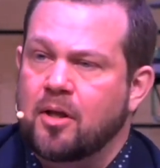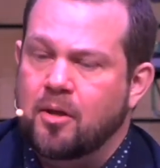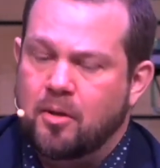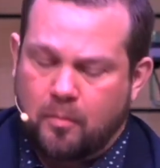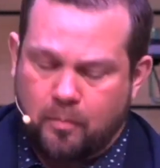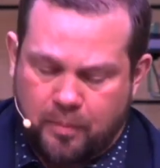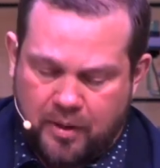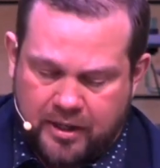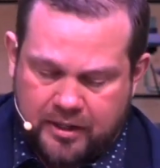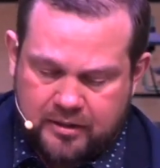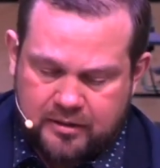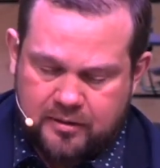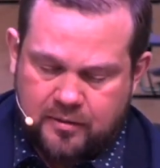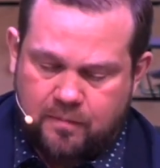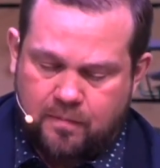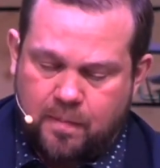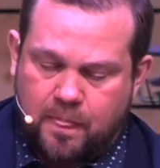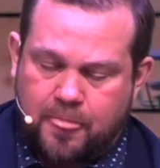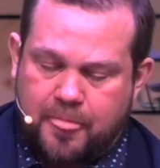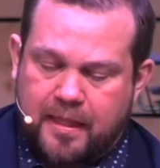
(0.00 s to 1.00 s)

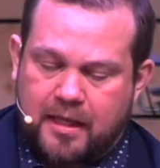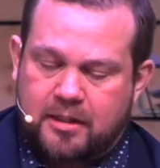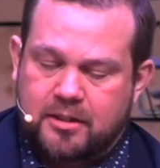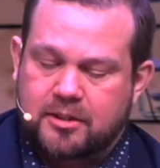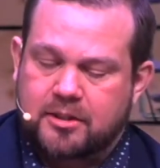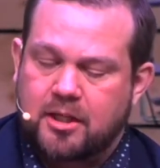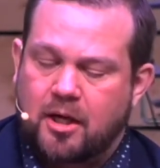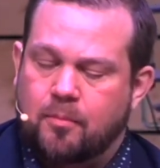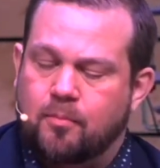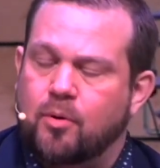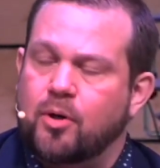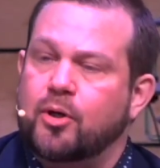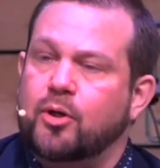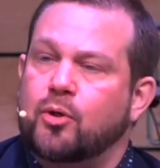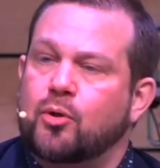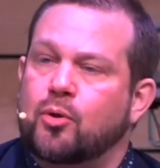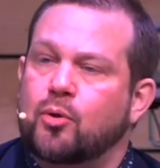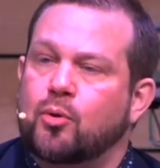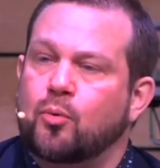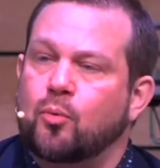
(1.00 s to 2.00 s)
but someone
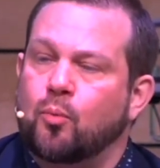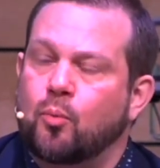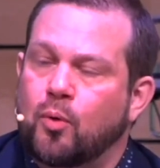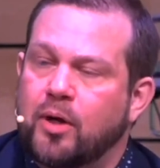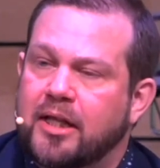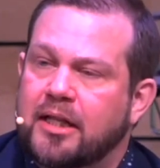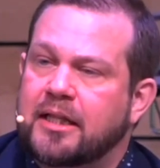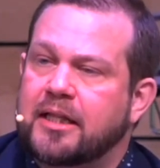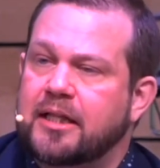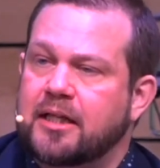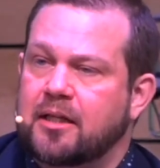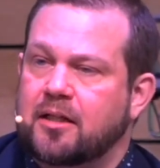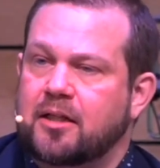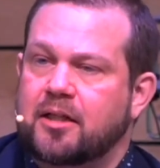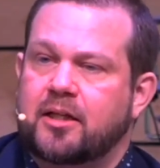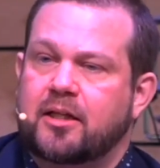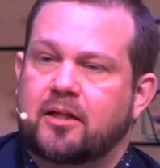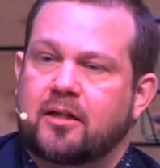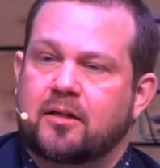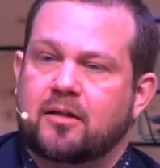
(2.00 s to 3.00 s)
who
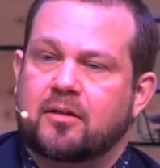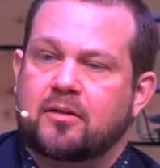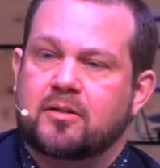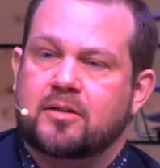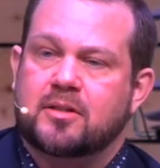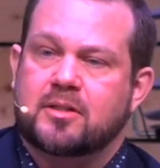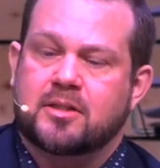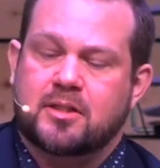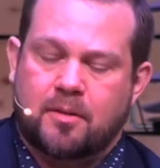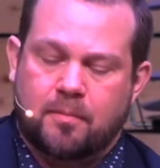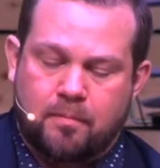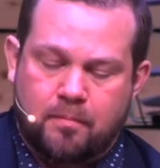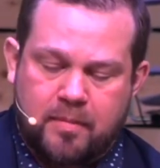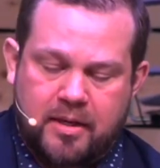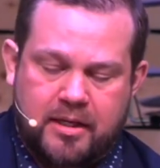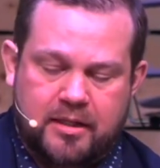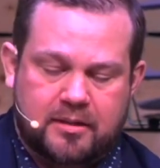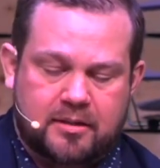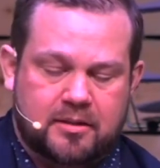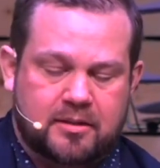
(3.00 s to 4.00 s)
willingly
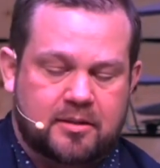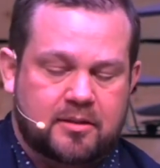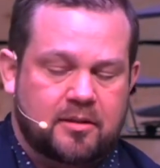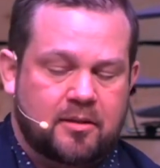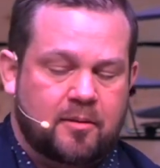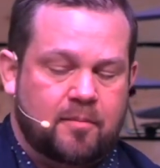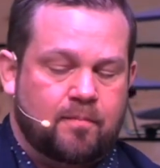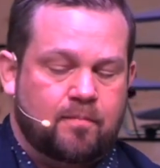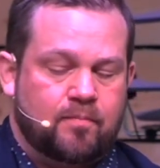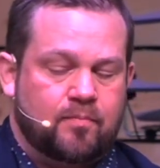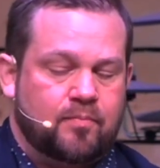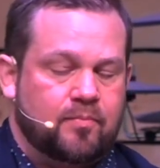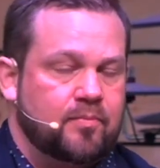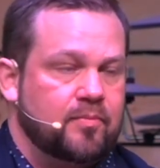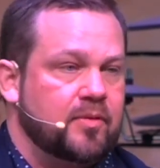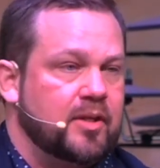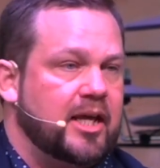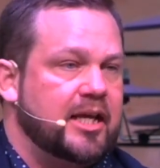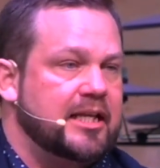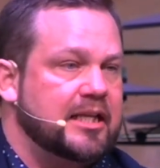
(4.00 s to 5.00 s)
submits
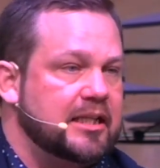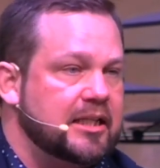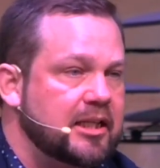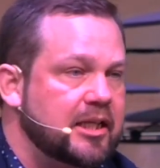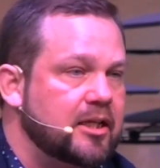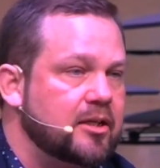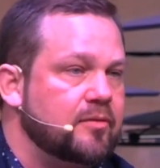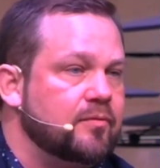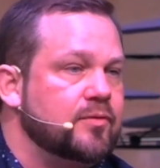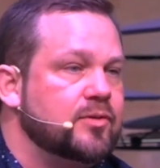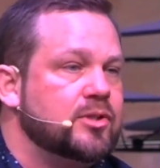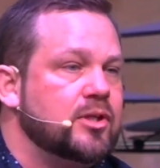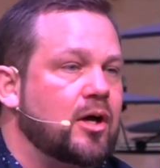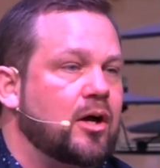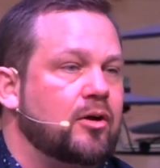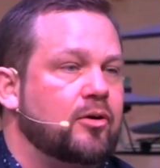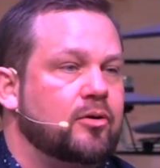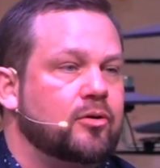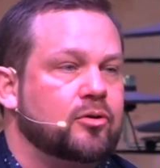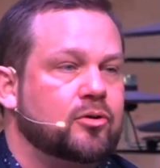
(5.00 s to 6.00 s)
and lives
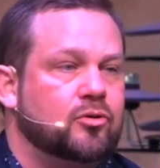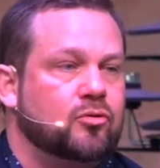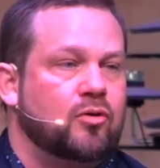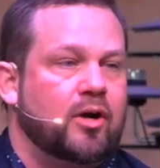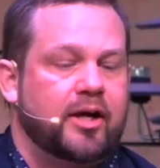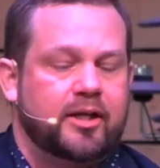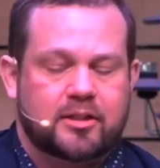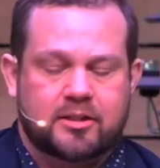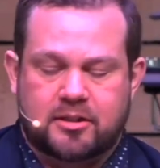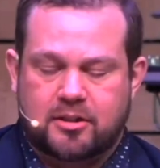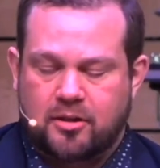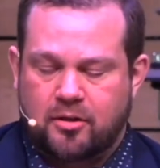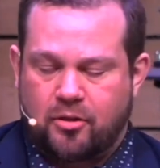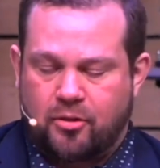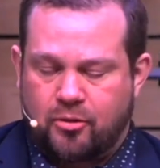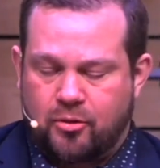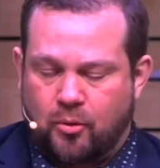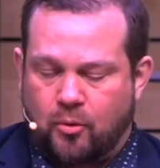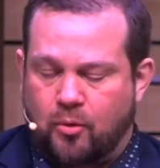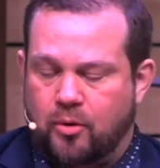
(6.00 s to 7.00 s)
under Christ's
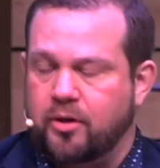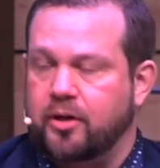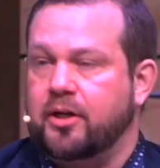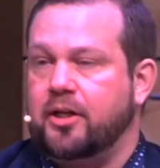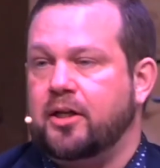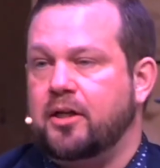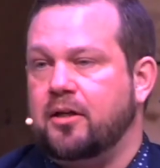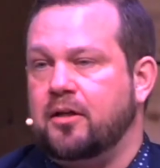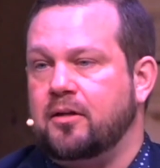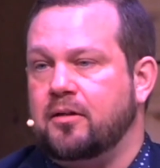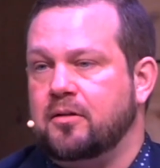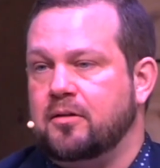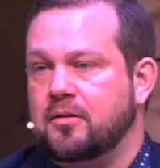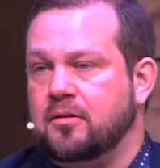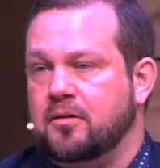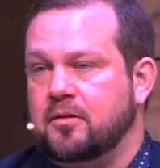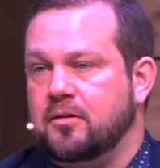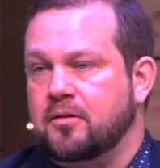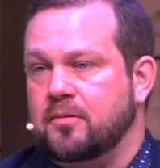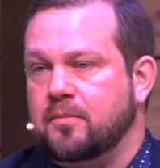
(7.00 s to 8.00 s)
authority
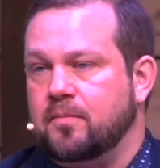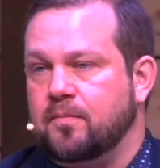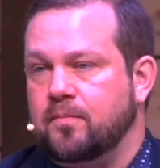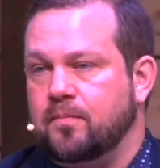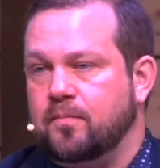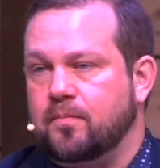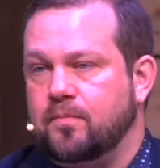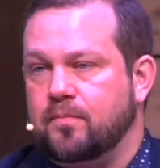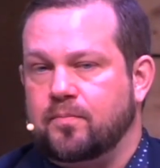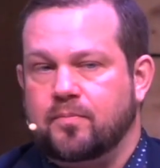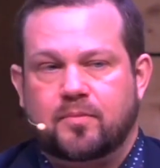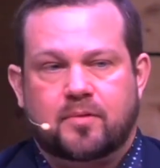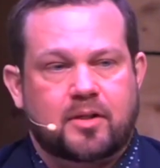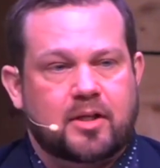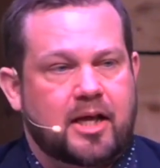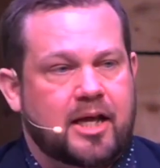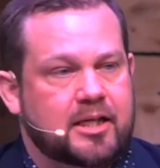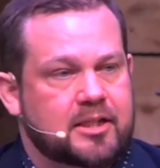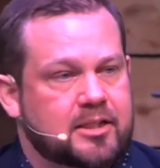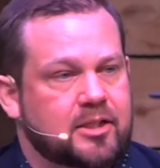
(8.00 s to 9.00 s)

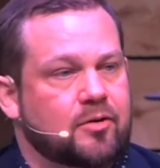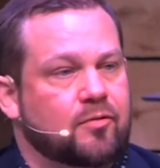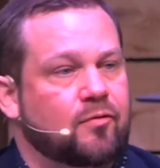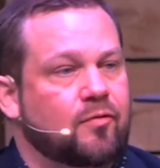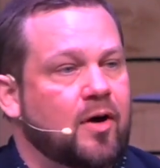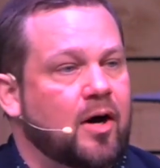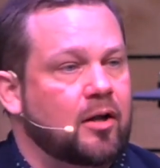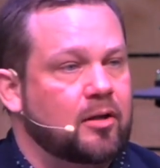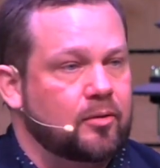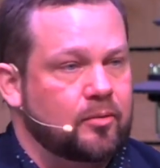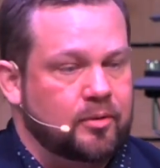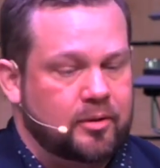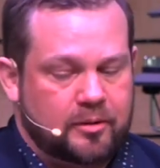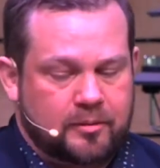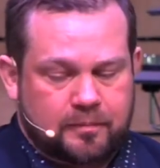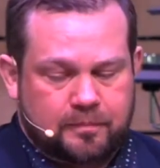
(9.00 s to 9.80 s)
as their follower,